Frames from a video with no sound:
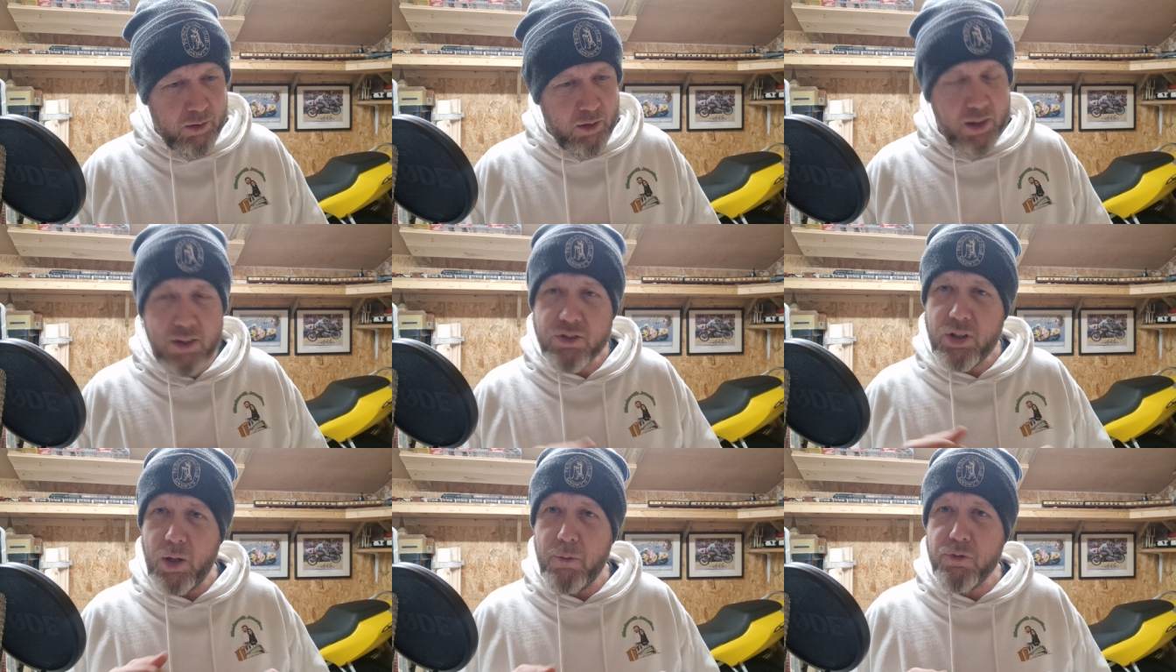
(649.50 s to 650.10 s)
in
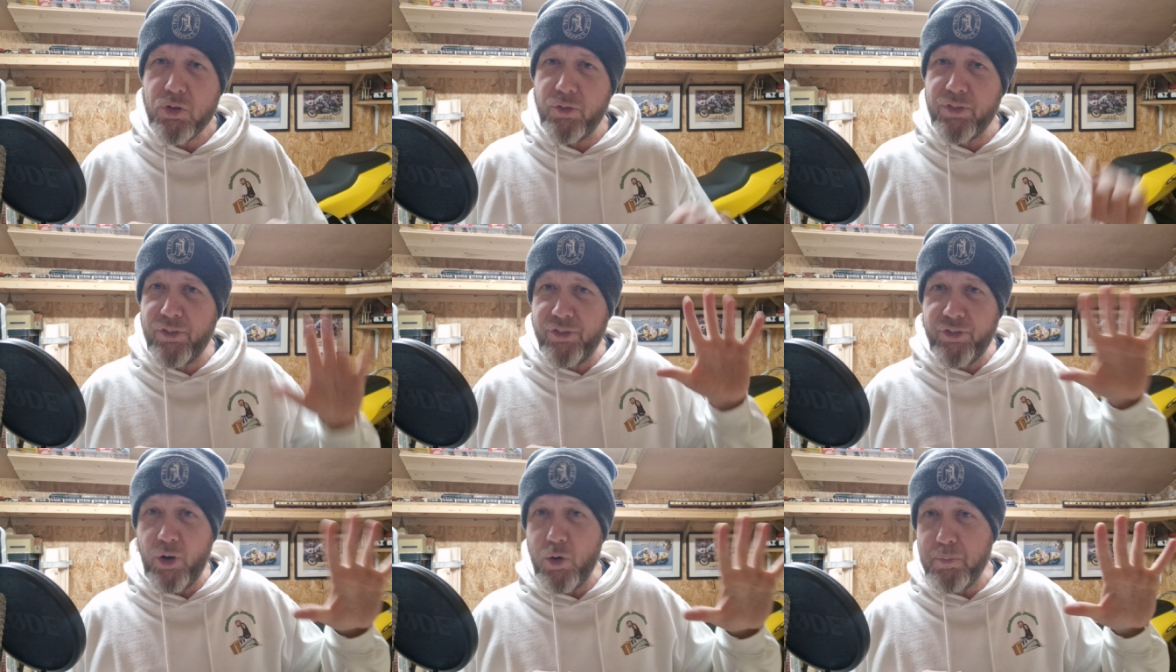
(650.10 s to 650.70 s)
terms of the
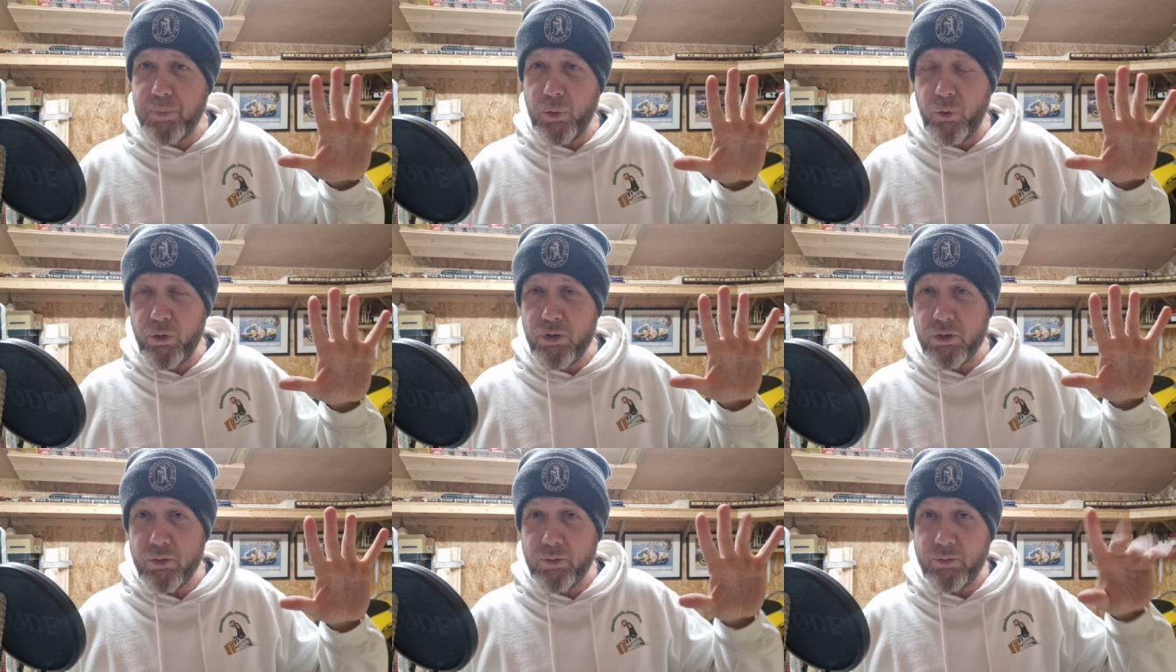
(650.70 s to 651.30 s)
foam
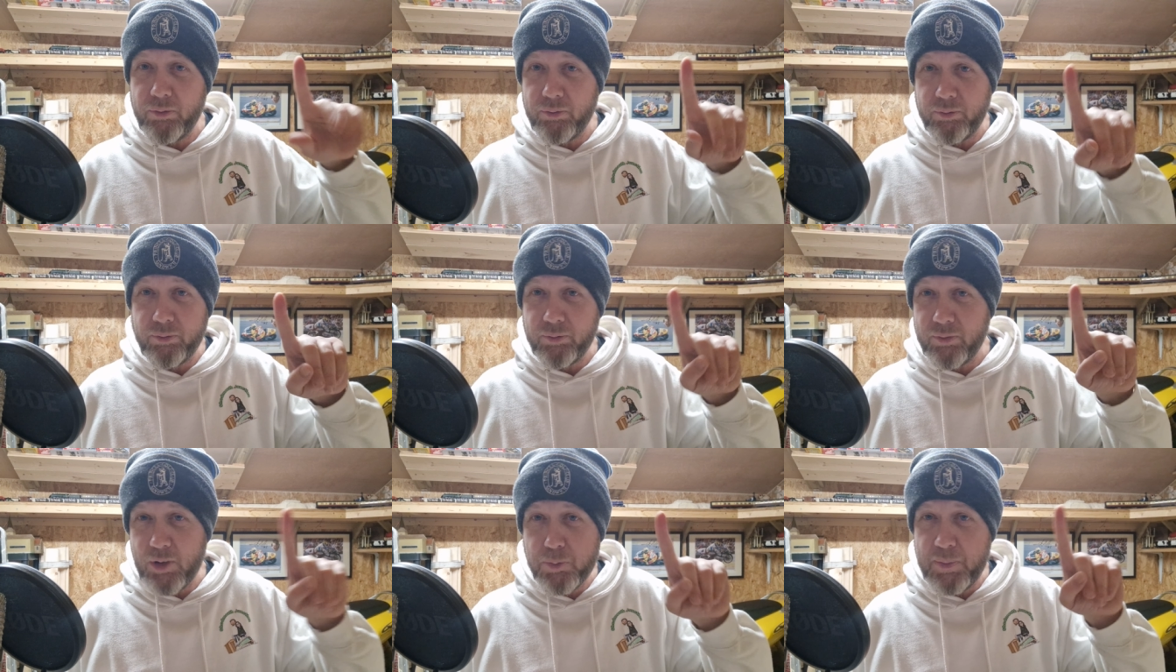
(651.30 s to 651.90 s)
board, this